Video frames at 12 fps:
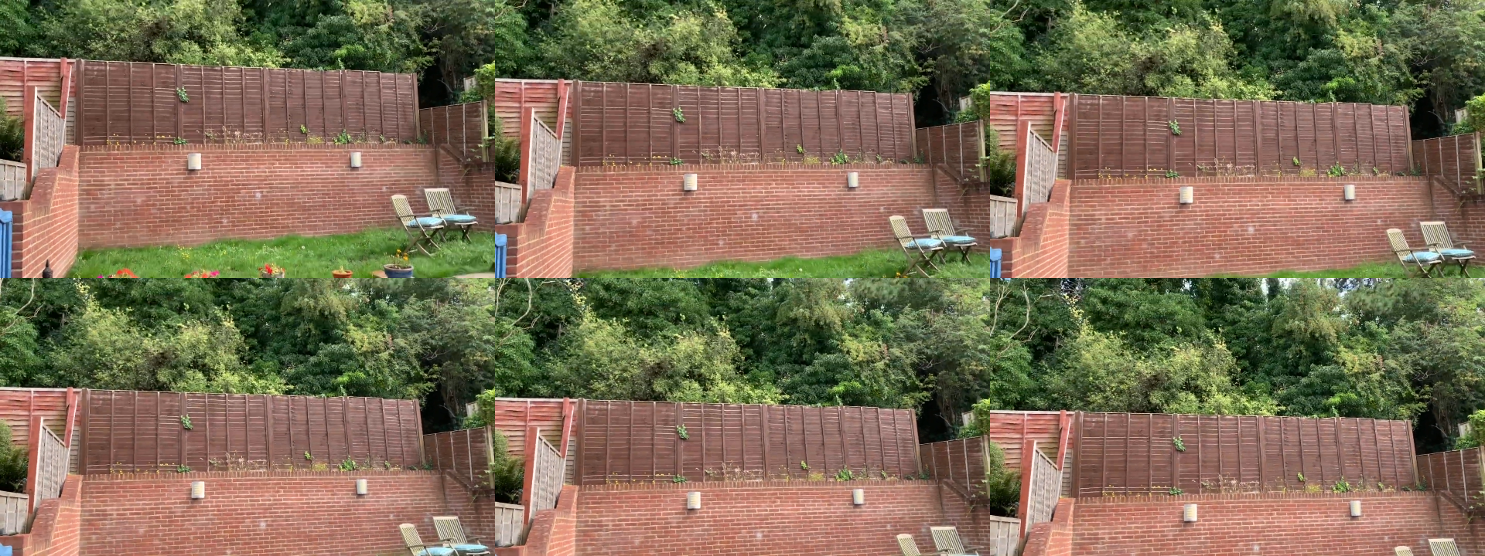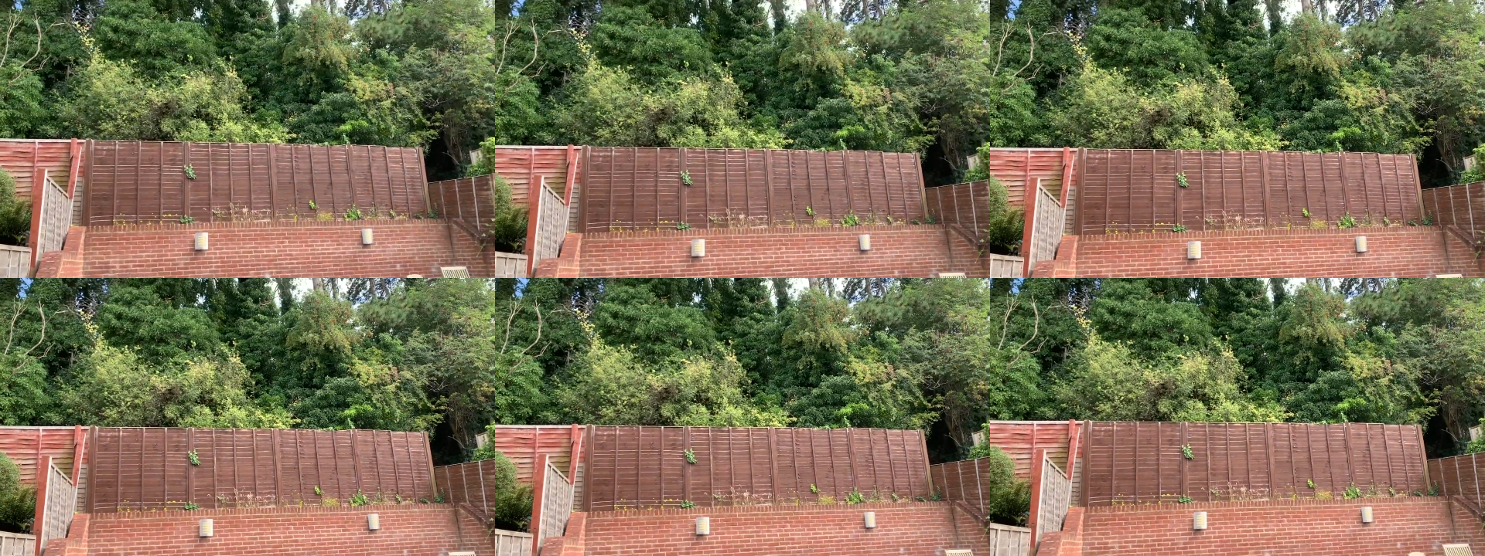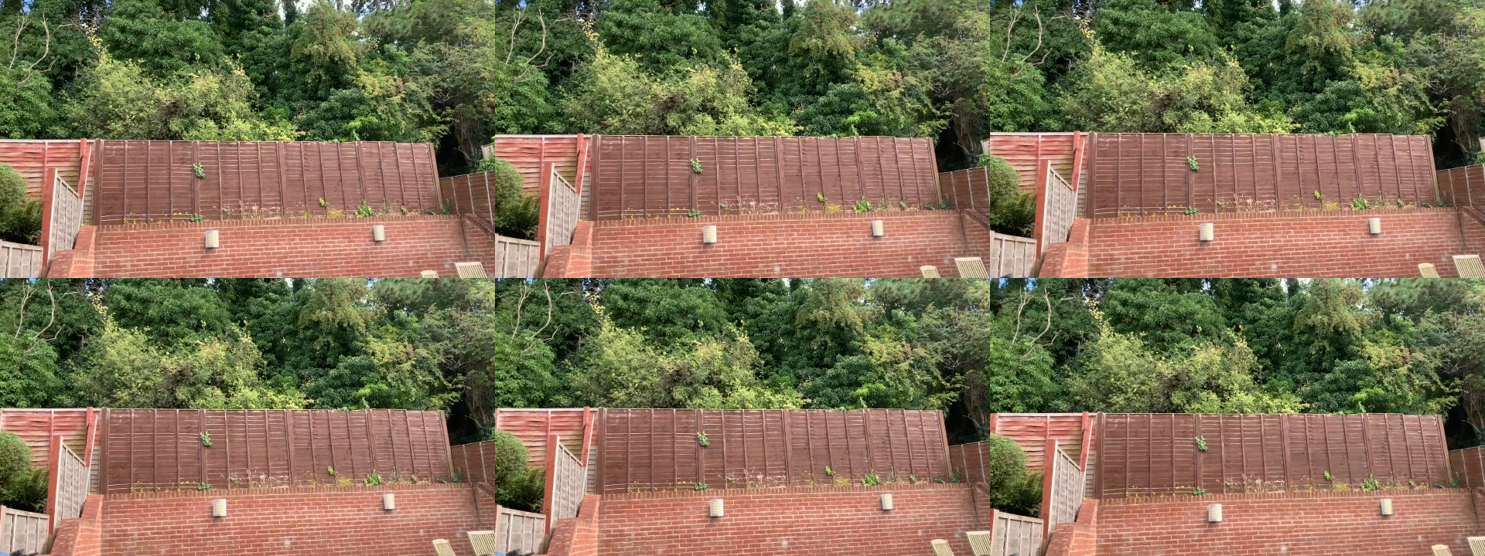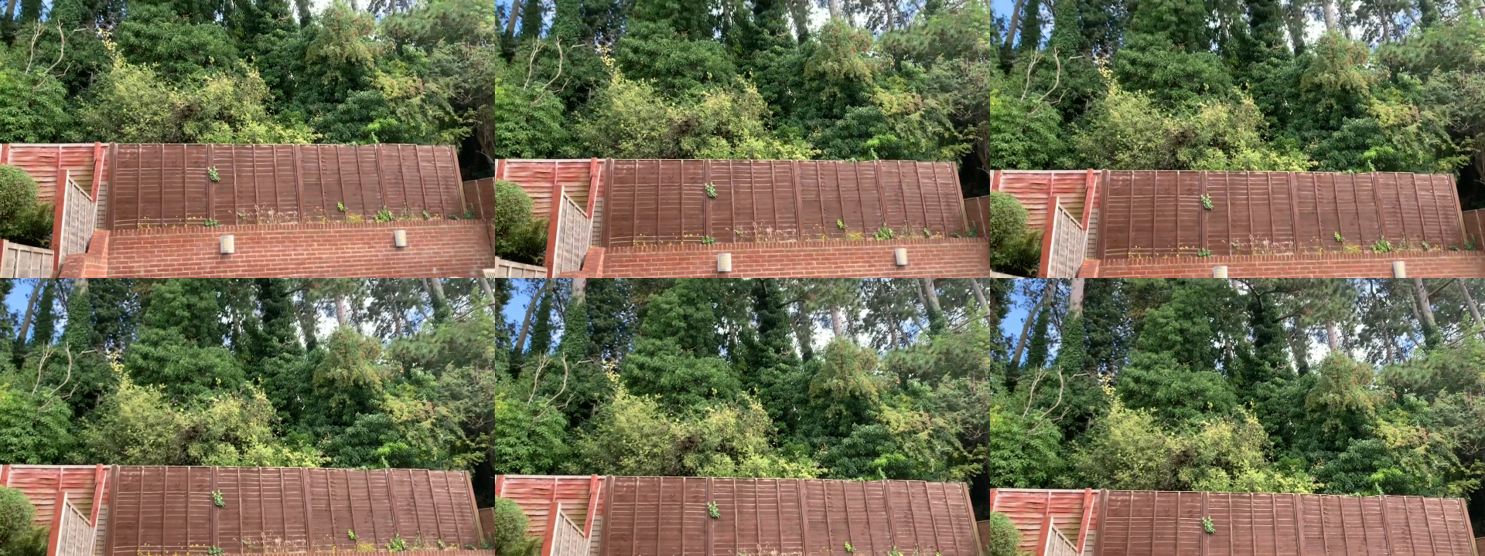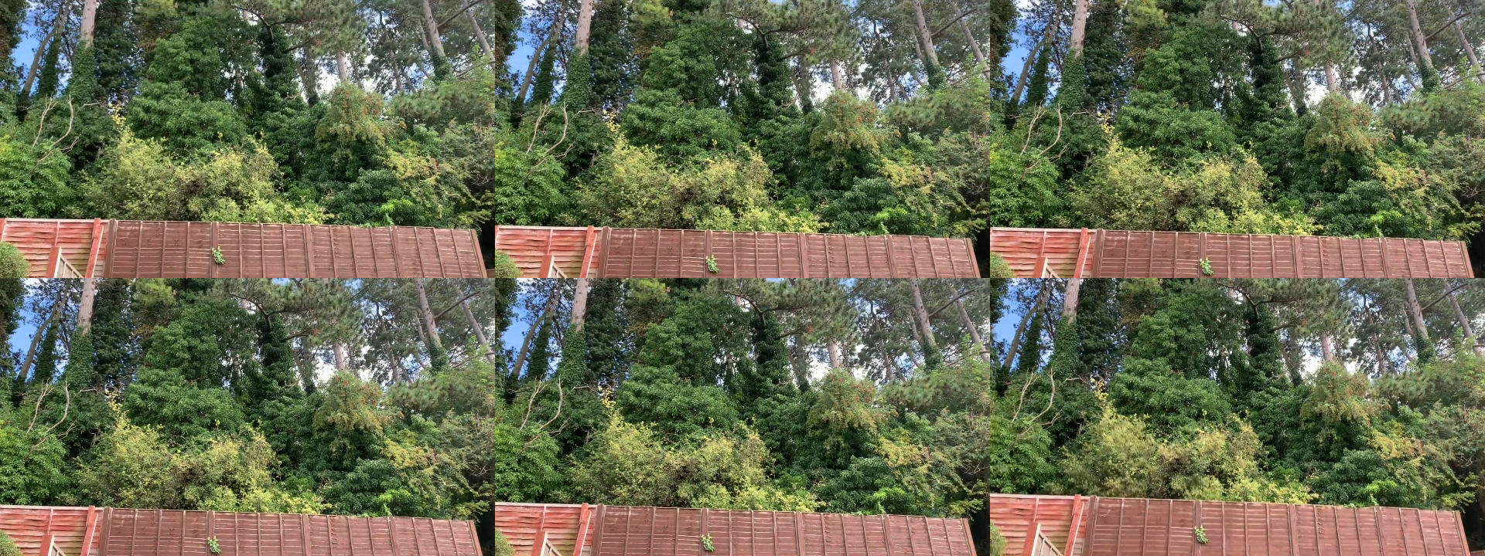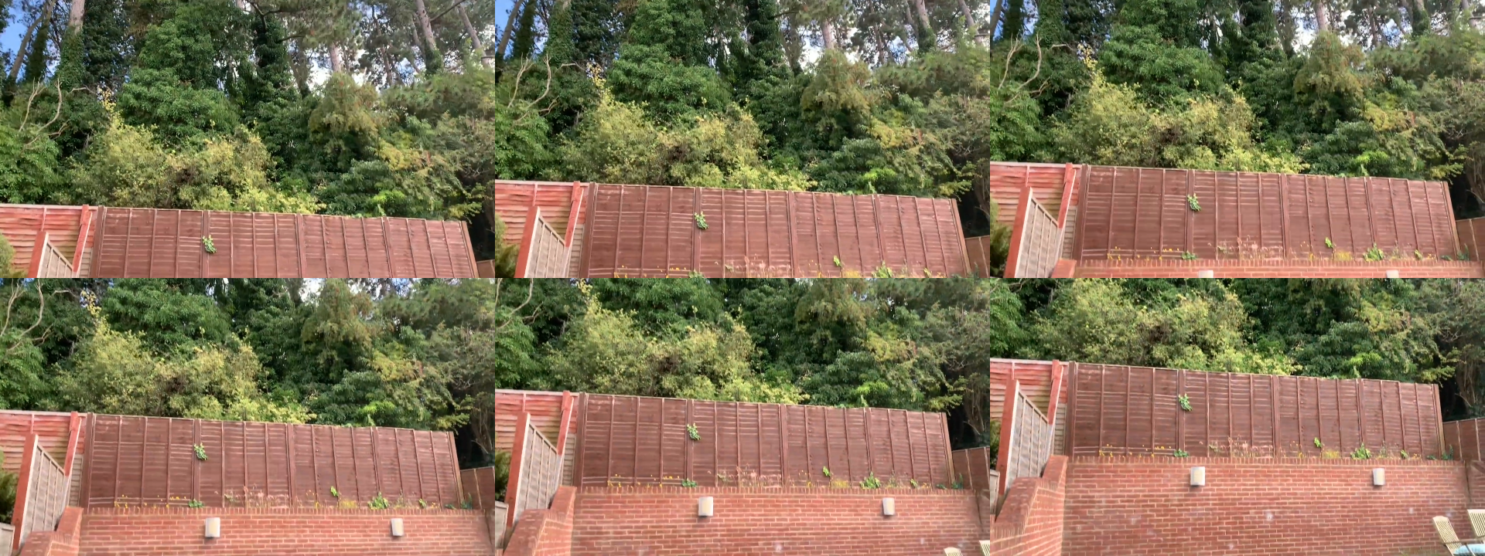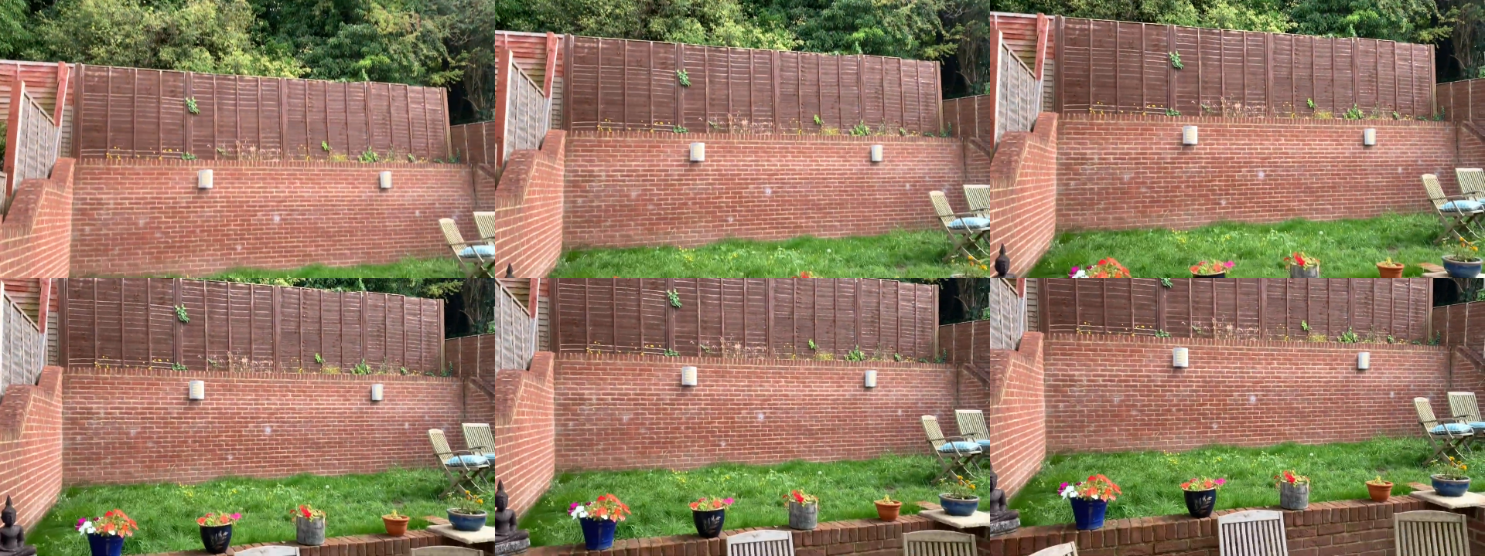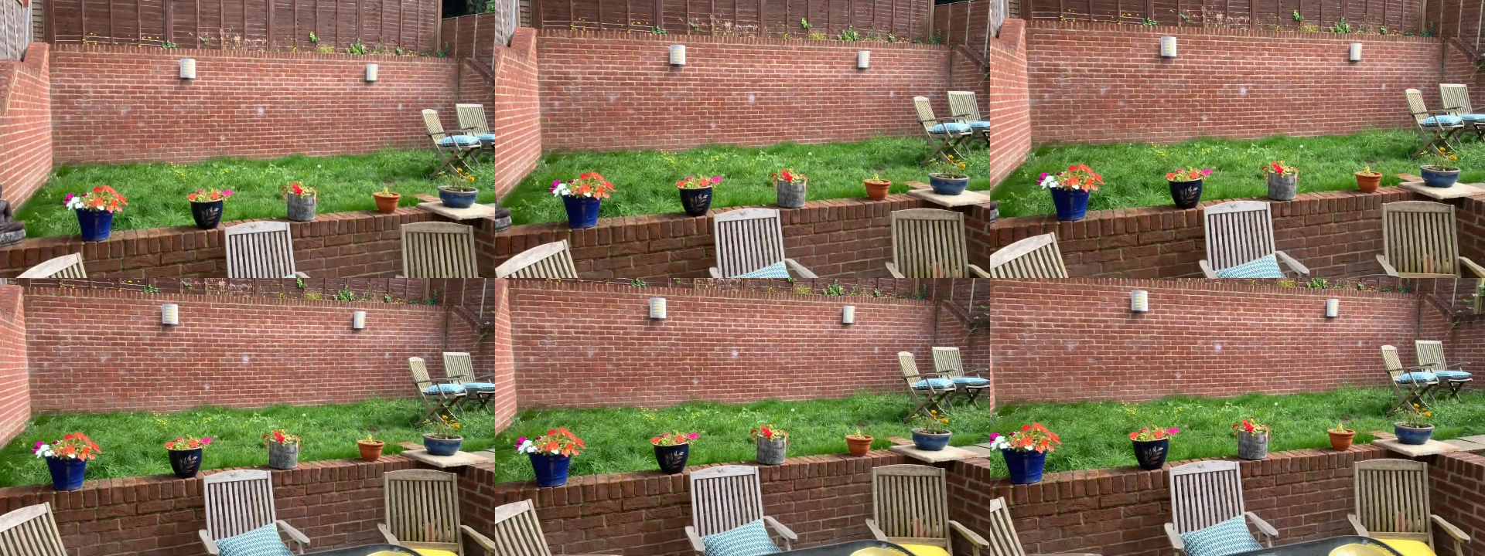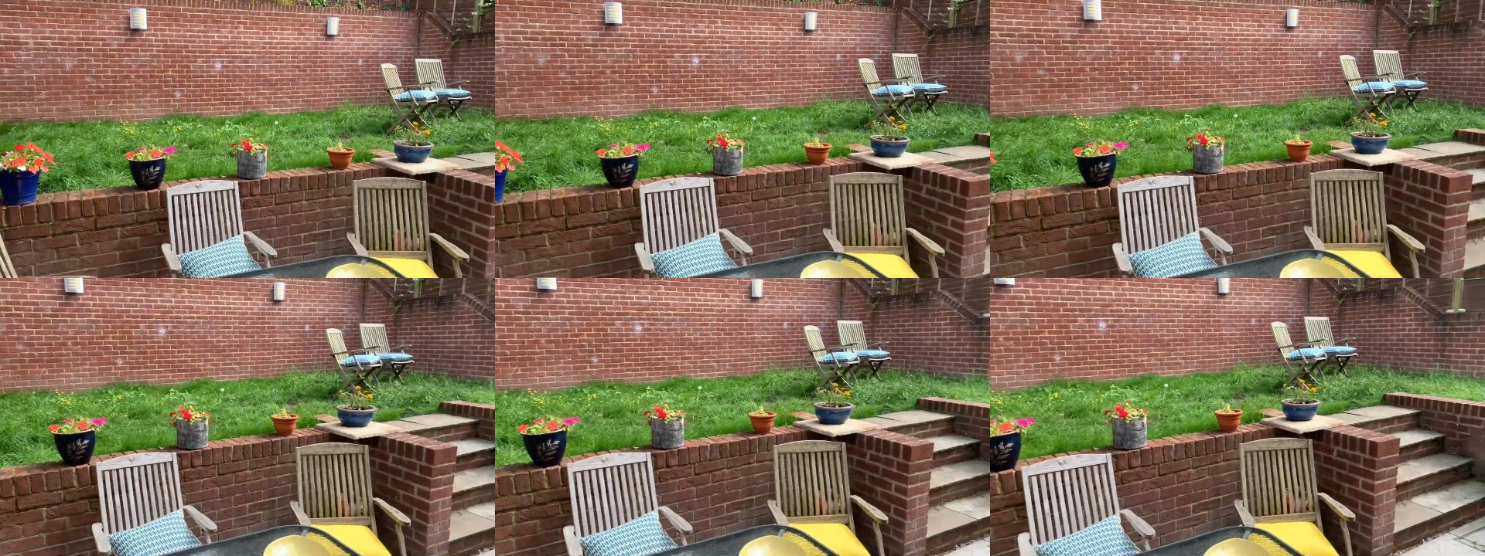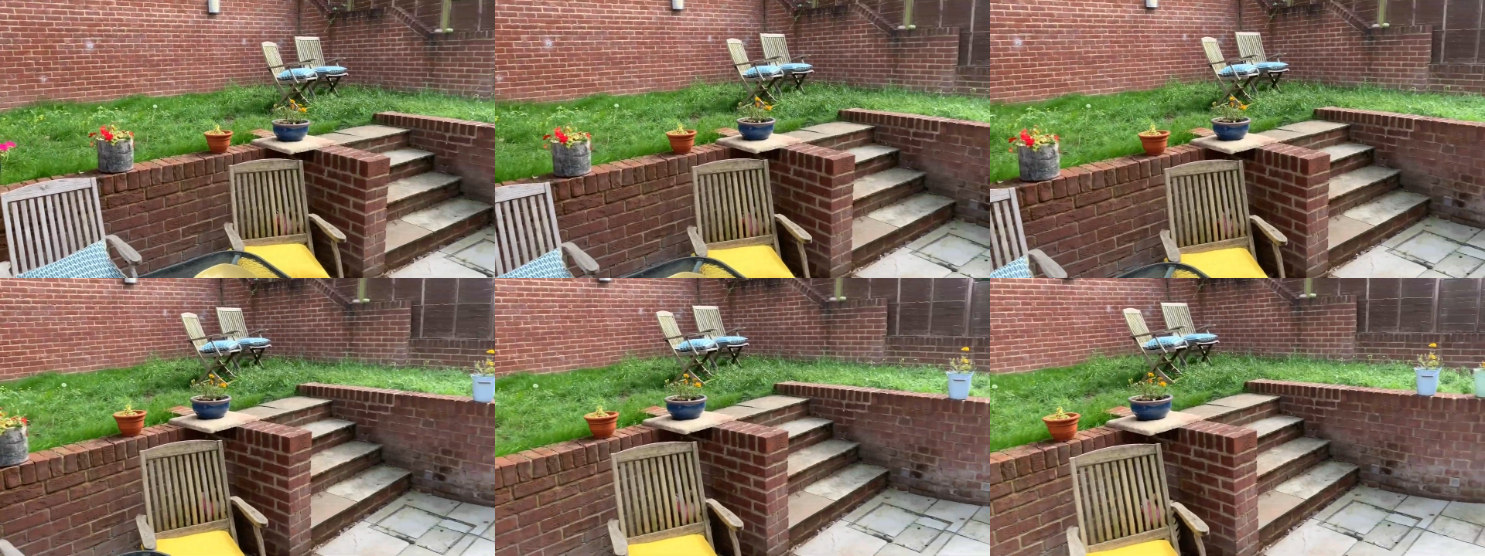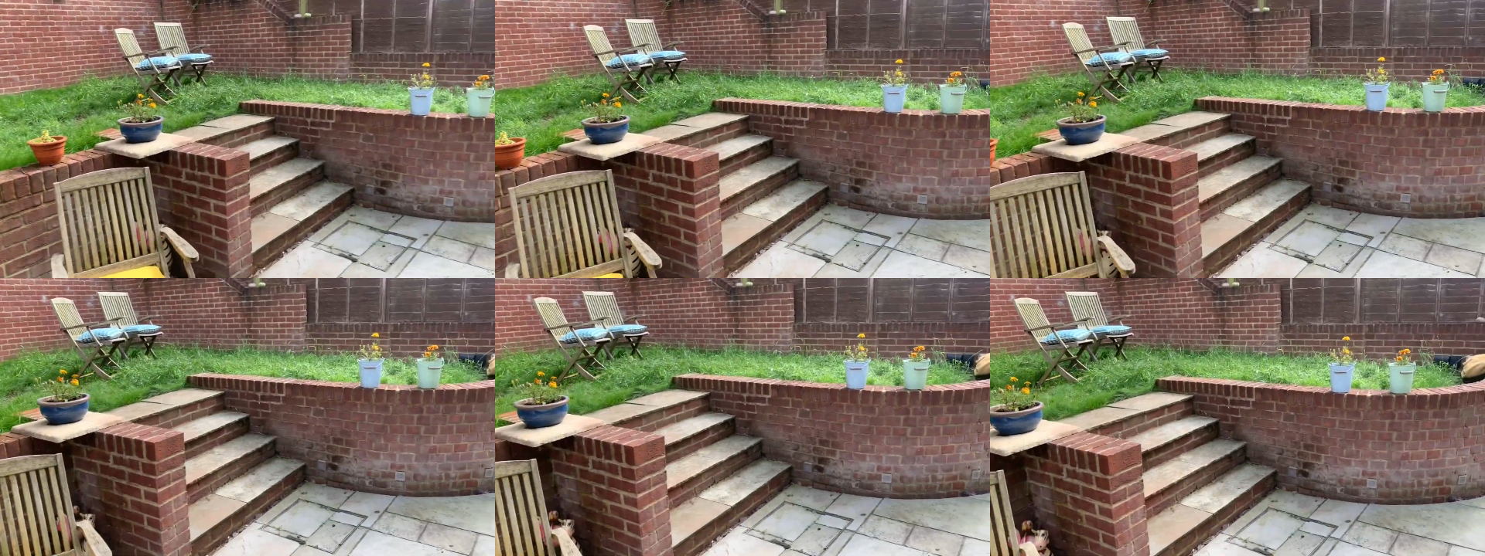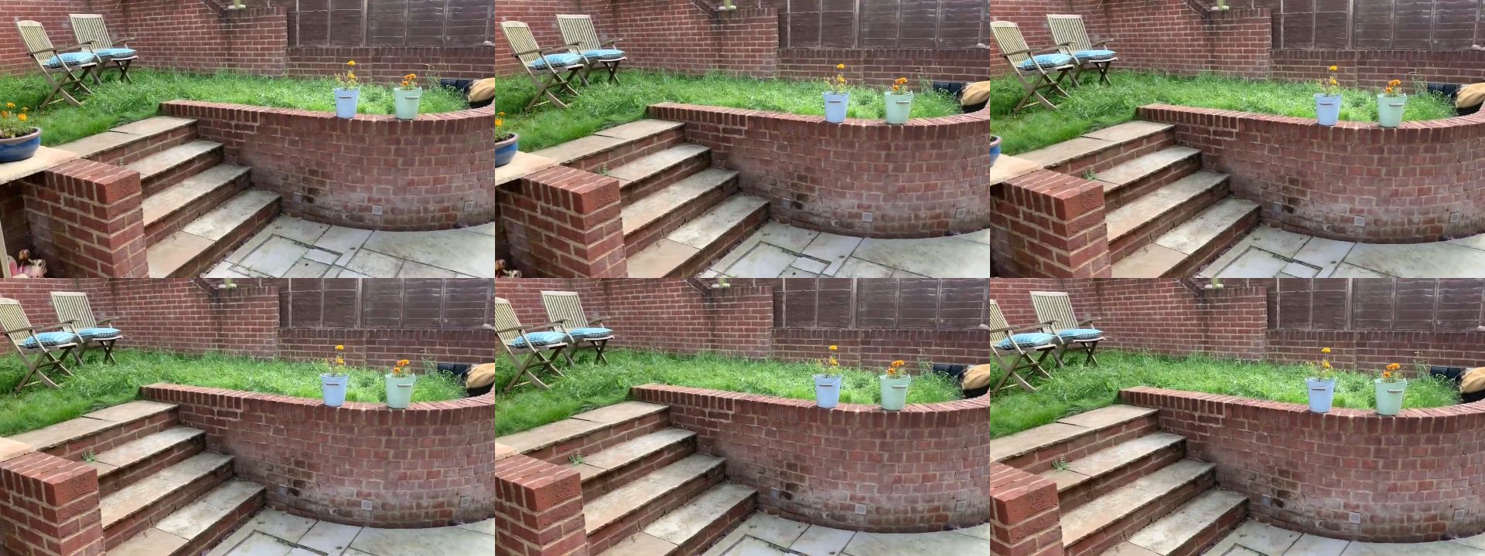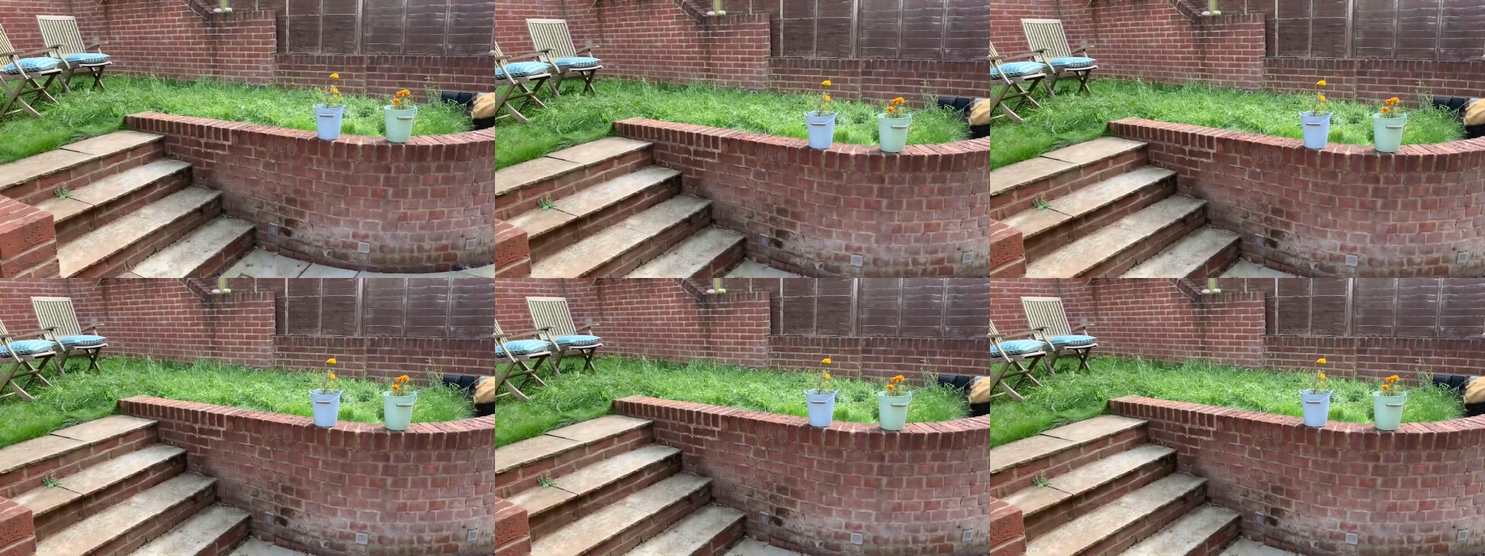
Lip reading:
No face is visible, so there are no lips to read.